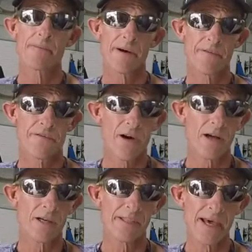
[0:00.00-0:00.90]
But
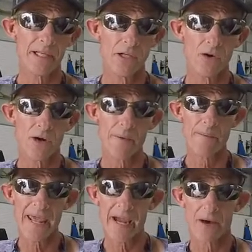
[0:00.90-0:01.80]
follow that load up
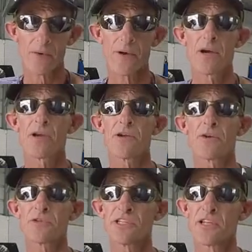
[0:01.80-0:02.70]
down.
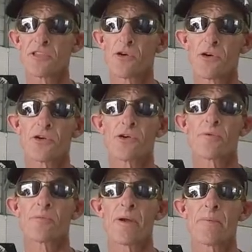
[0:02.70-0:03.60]
Don't set the hook too
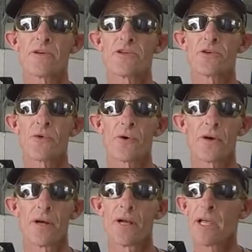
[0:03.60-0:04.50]
premature.
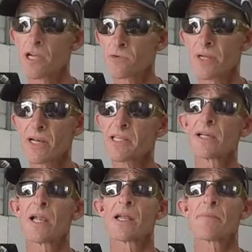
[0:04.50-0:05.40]
Here's what I tell a
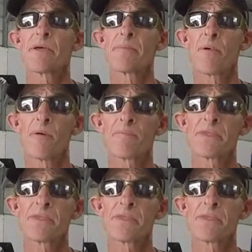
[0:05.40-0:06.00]
lot of people.